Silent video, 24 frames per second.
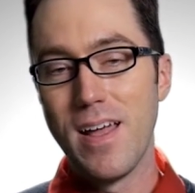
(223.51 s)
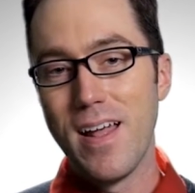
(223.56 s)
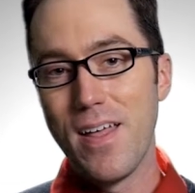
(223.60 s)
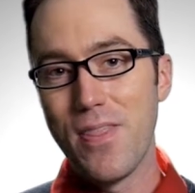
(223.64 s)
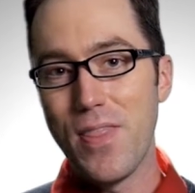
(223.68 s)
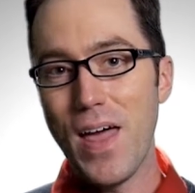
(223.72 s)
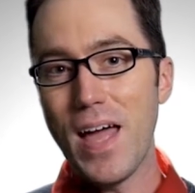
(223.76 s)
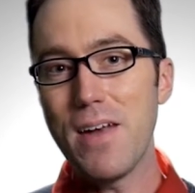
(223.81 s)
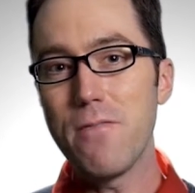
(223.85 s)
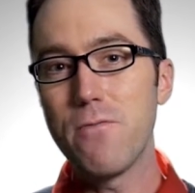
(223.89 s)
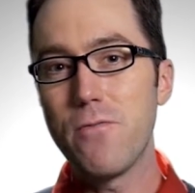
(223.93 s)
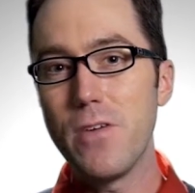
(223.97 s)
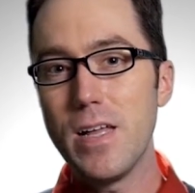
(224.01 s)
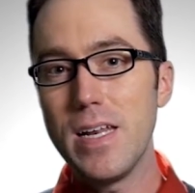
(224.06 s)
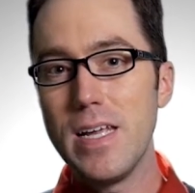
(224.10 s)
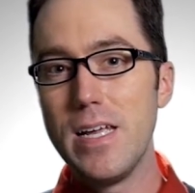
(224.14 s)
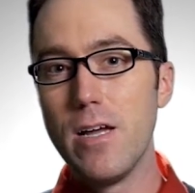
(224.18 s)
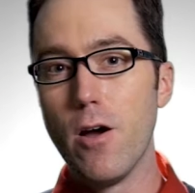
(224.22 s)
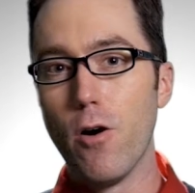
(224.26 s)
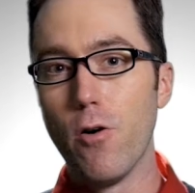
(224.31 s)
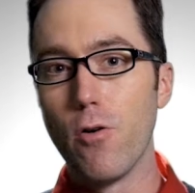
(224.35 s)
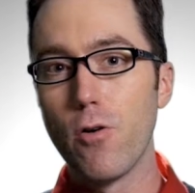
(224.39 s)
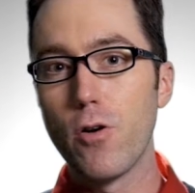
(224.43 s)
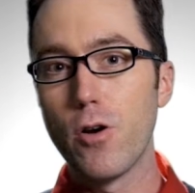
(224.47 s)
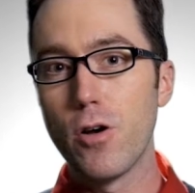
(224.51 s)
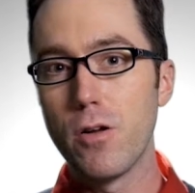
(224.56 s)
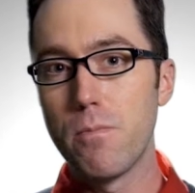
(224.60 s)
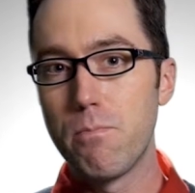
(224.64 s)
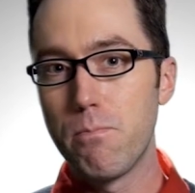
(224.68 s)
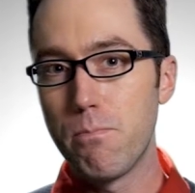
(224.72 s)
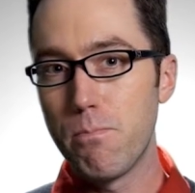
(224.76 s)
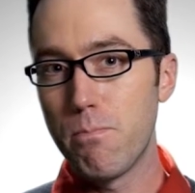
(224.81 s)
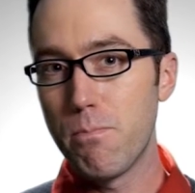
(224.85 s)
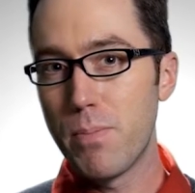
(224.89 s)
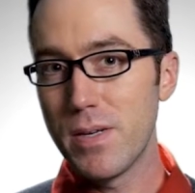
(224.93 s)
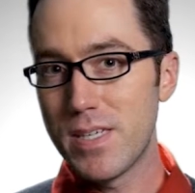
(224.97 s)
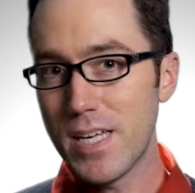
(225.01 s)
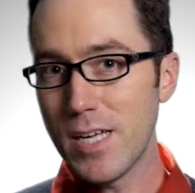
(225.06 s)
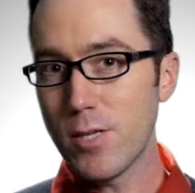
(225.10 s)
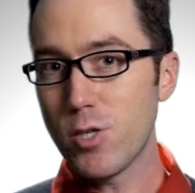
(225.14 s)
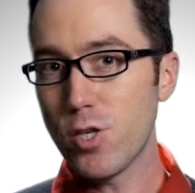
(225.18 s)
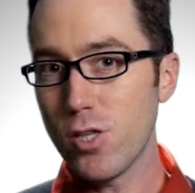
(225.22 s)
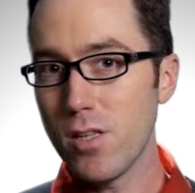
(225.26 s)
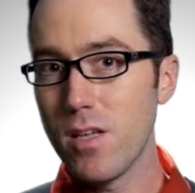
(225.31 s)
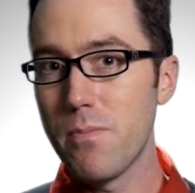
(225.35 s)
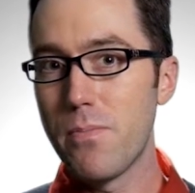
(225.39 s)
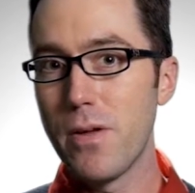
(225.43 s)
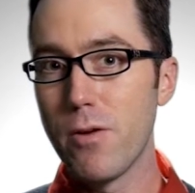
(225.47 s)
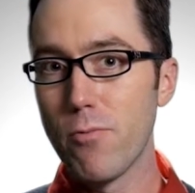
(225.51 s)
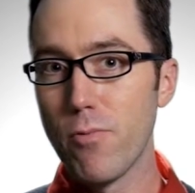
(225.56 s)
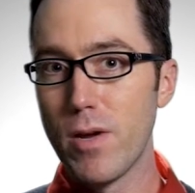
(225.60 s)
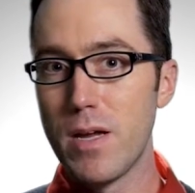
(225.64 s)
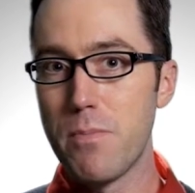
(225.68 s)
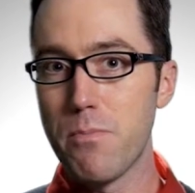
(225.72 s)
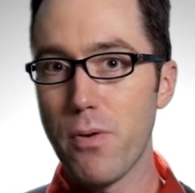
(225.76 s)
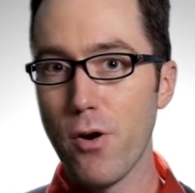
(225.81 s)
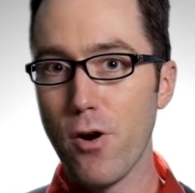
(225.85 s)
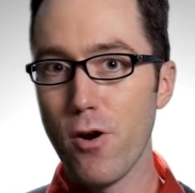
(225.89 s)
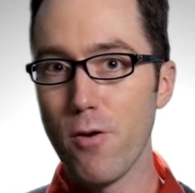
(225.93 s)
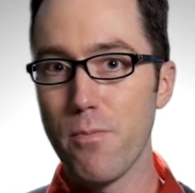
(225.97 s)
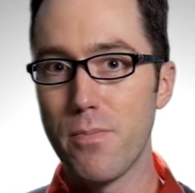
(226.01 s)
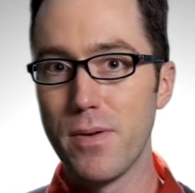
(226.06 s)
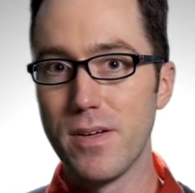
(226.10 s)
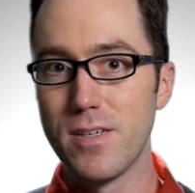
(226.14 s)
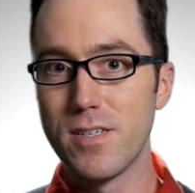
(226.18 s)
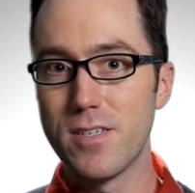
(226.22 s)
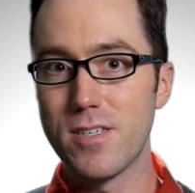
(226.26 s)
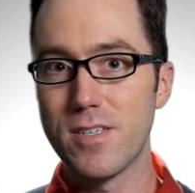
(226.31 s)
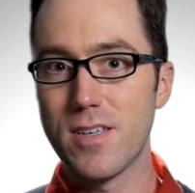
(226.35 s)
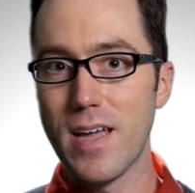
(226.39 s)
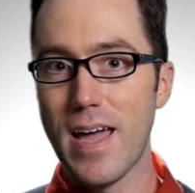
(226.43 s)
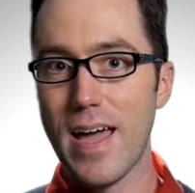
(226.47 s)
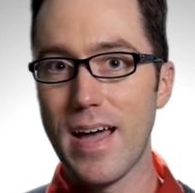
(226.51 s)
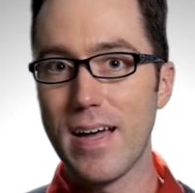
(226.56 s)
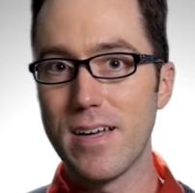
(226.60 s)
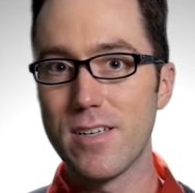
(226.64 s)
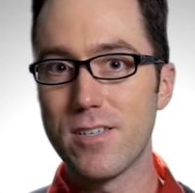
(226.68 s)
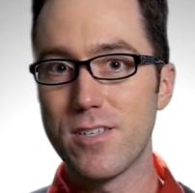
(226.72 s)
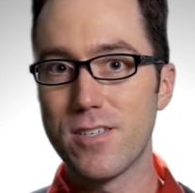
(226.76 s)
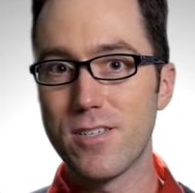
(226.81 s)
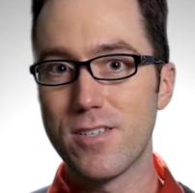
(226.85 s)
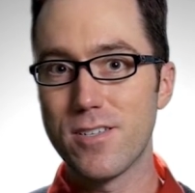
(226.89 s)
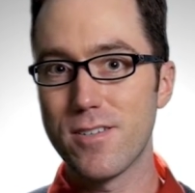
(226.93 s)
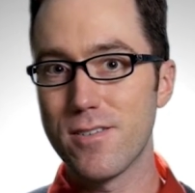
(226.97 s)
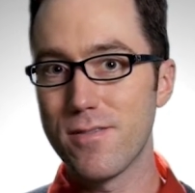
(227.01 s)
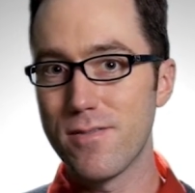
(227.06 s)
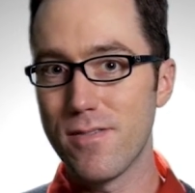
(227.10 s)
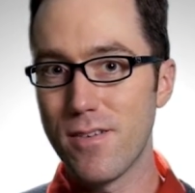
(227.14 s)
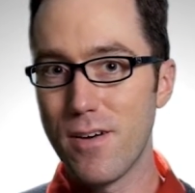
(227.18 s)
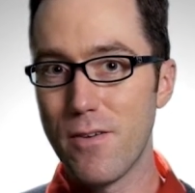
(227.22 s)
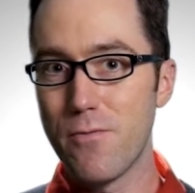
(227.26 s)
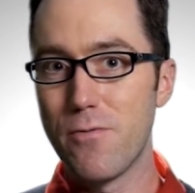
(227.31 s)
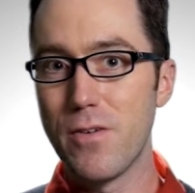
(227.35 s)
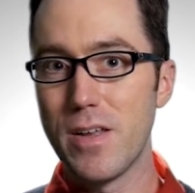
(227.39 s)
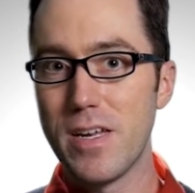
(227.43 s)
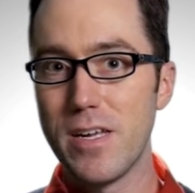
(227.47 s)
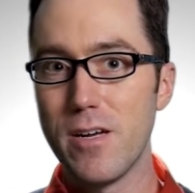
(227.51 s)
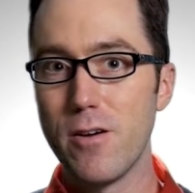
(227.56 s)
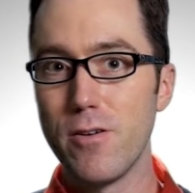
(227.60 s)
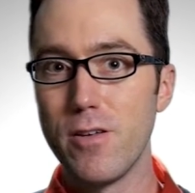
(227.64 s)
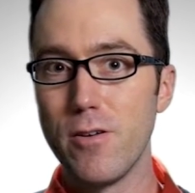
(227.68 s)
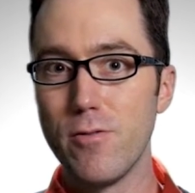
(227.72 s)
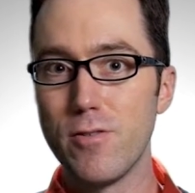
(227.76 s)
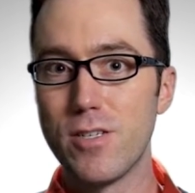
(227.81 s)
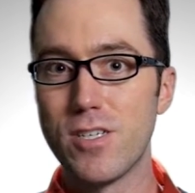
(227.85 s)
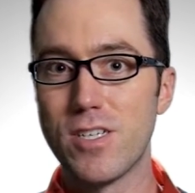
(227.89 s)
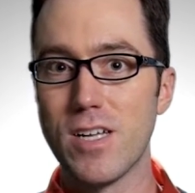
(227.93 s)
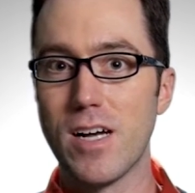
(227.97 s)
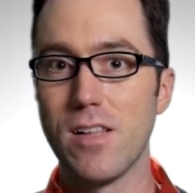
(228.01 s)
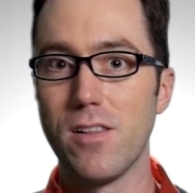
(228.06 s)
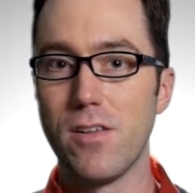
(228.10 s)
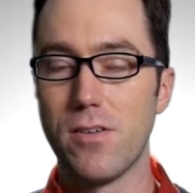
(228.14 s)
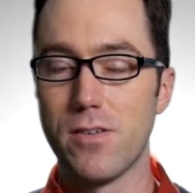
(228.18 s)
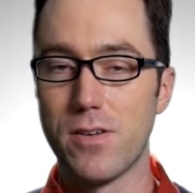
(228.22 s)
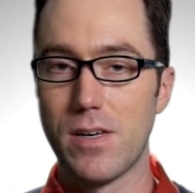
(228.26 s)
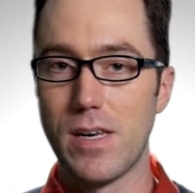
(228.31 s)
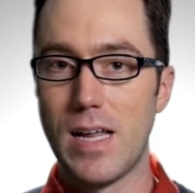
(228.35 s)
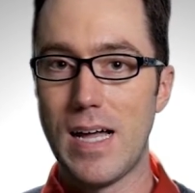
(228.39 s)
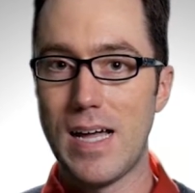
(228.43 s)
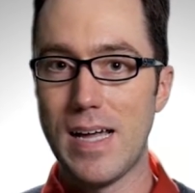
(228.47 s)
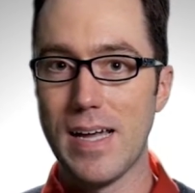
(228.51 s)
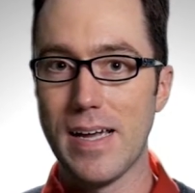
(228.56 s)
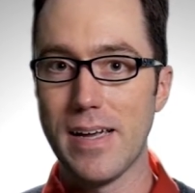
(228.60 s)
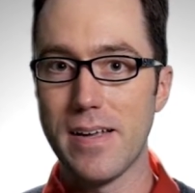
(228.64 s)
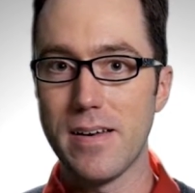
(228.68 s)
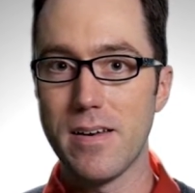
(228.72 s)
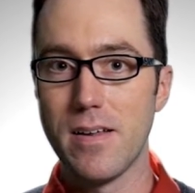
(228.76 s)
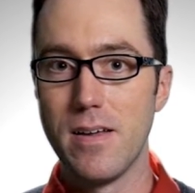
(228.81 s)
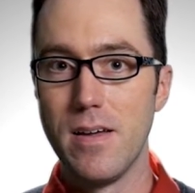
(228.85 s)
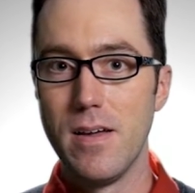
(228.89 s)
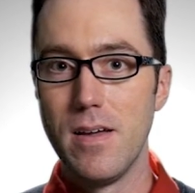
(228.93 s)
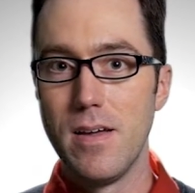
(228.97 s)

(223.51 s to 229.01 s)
That video could potentially be repurposed as a video you sell online.